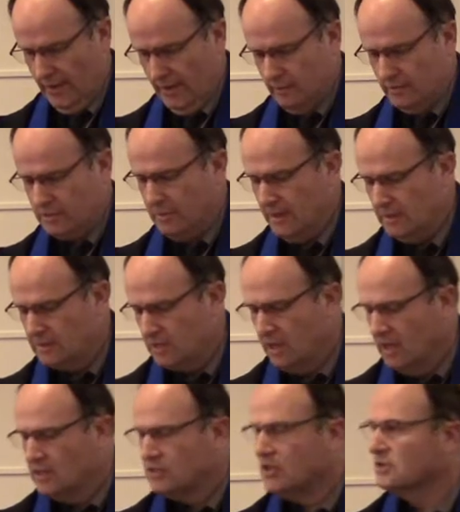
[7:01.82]
which means
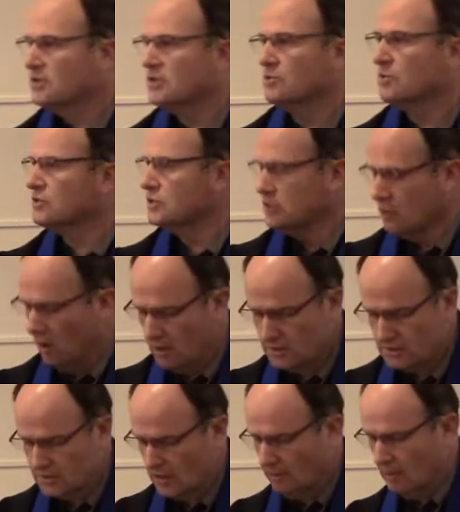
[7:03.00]
that Jesus was not
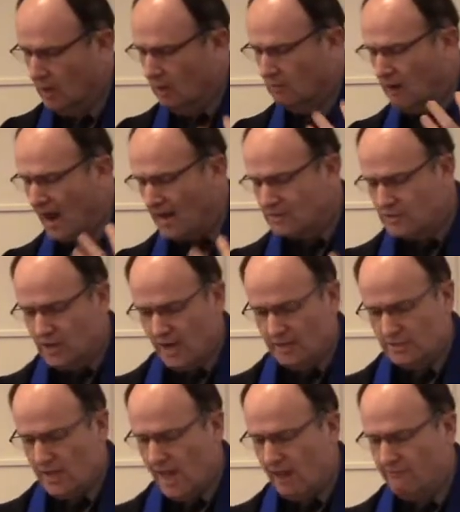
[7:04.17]
some last
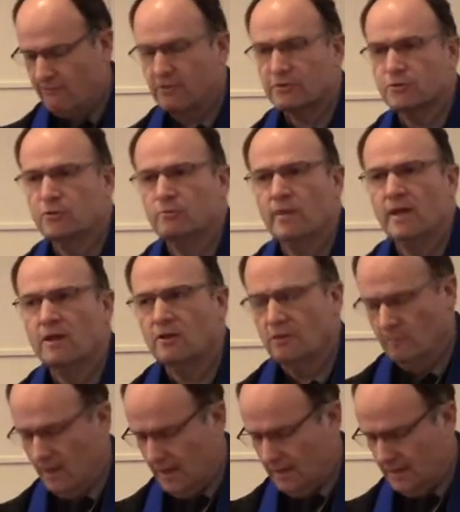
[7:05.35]
chance effort to make
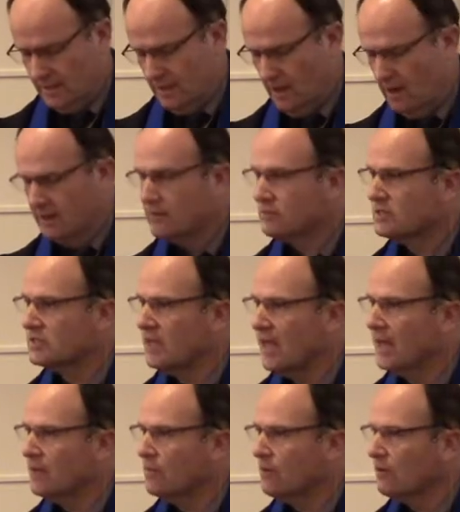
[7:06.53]
humanity
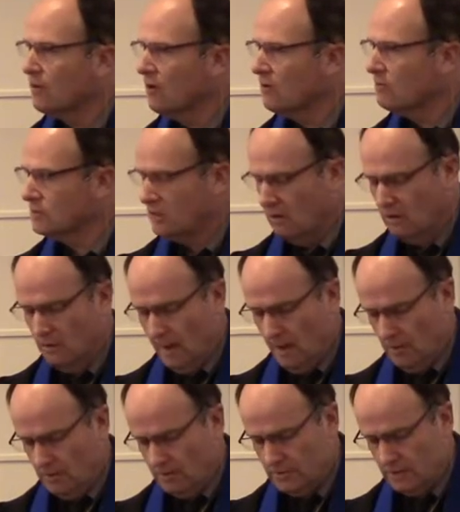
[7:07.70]
understand what God was all
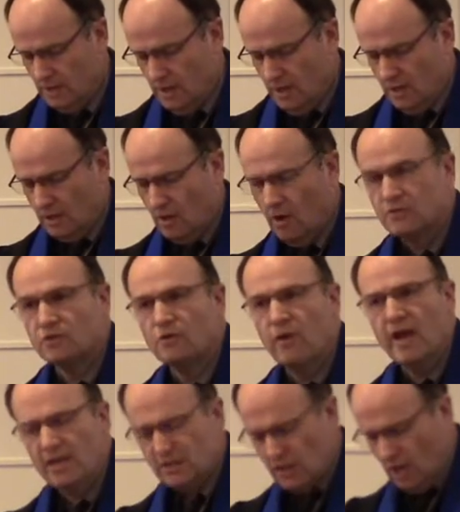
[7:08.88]
about. God's
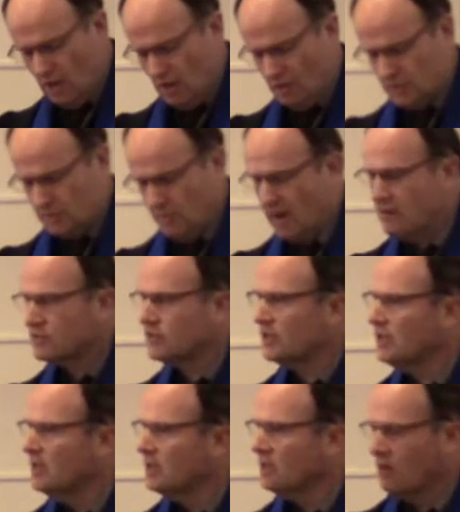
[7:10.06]
grace, God's mercy,
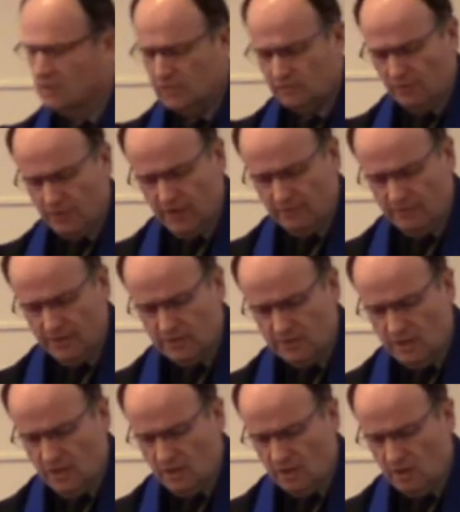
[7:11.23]
God's forgiveness,
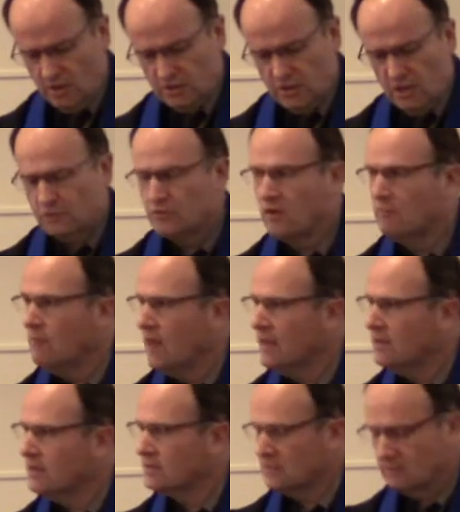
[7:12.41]
God's
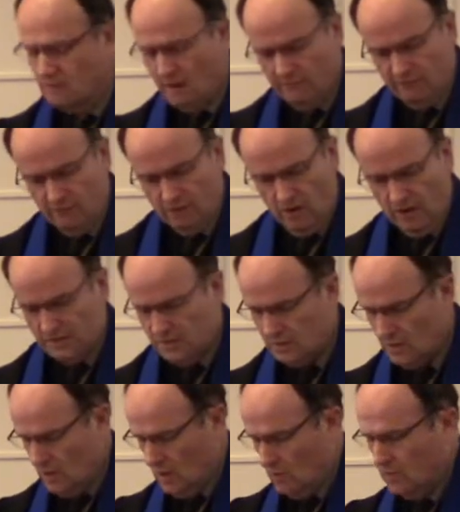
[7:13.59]
tremendous love for us
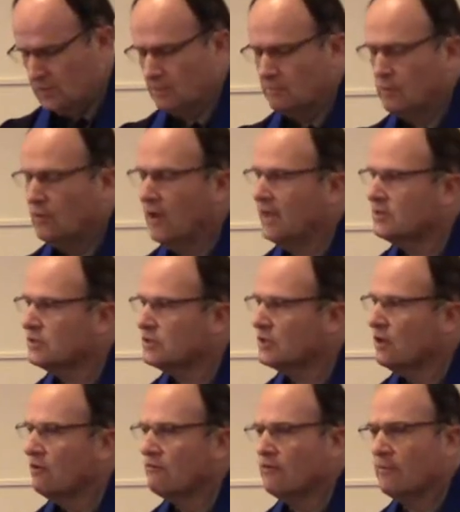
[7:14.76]
was in place
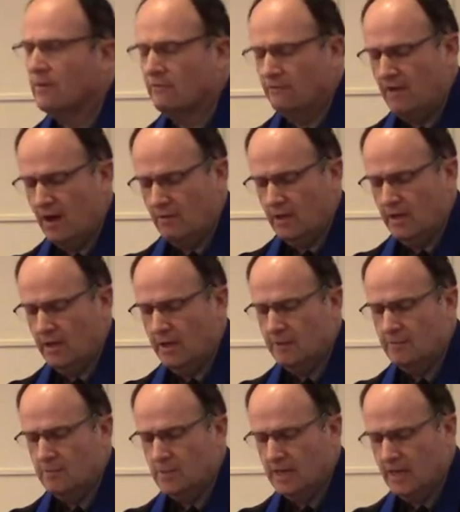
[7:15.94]
from the very
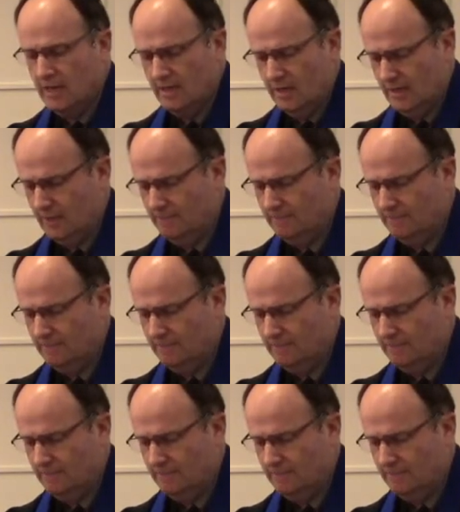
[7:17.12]
beginning.